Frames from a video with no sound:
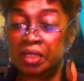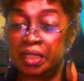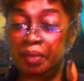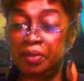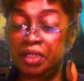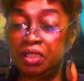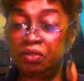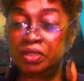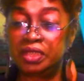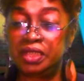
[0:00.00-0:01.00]
Now I'm going to go
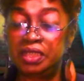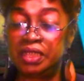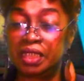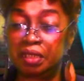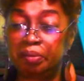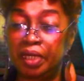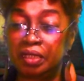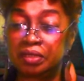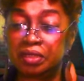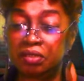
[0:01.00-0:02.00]
into detail
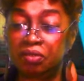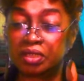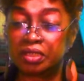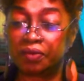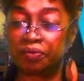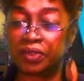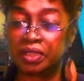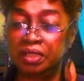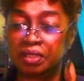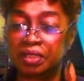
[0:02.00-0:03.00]
about long suffering
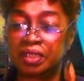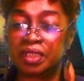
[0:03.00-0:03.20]
here.